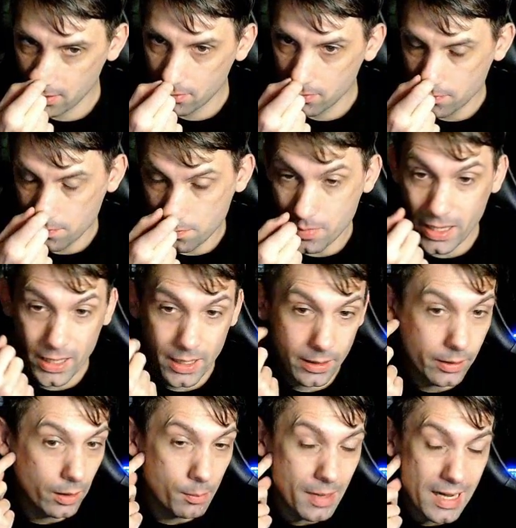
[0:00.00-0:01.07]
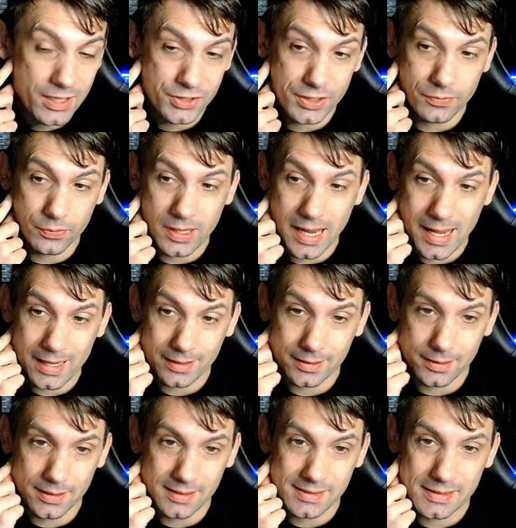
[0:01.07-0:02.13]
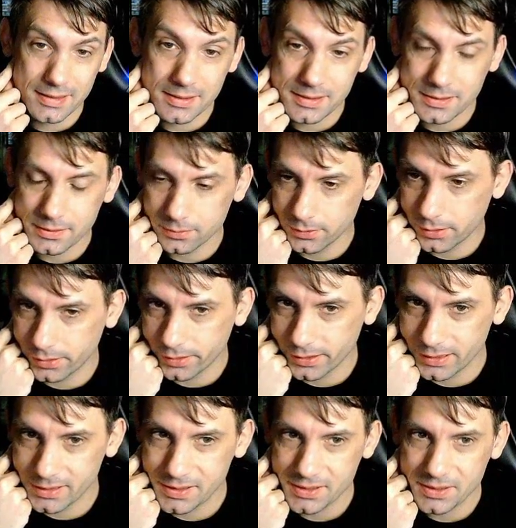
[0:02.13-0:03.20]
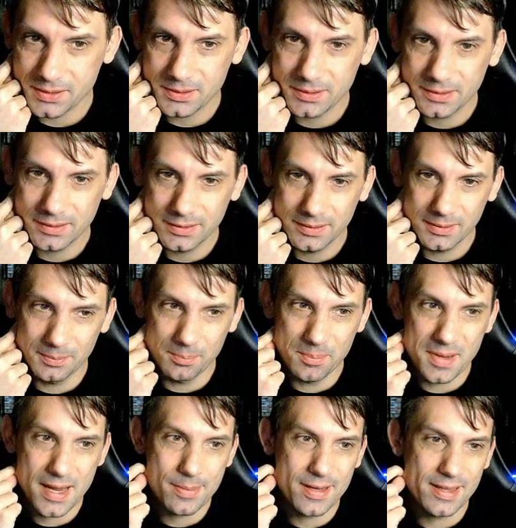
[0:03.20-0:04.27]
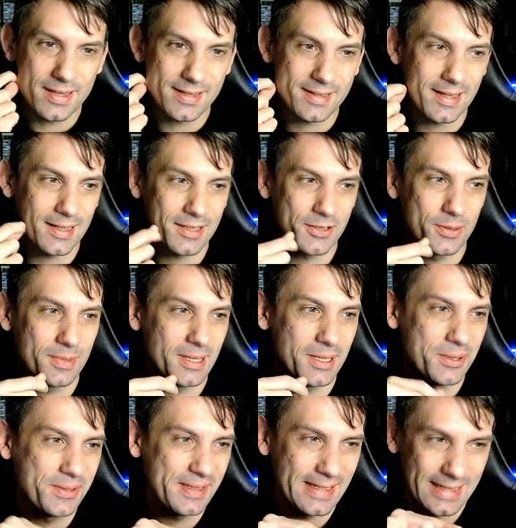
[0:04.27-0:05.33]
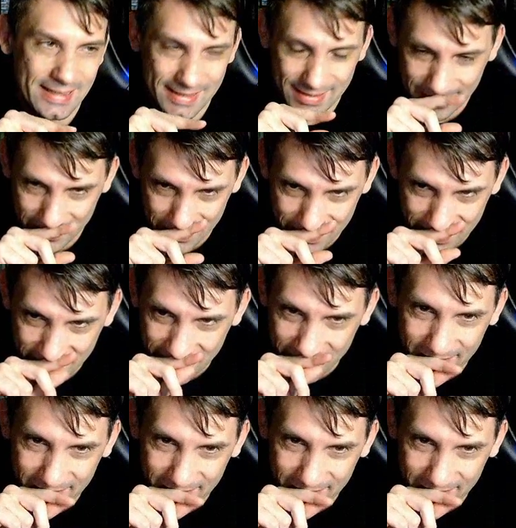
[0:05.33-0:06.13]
Man, imagine if we had instants in our hands. Maybe this deck should be using instants.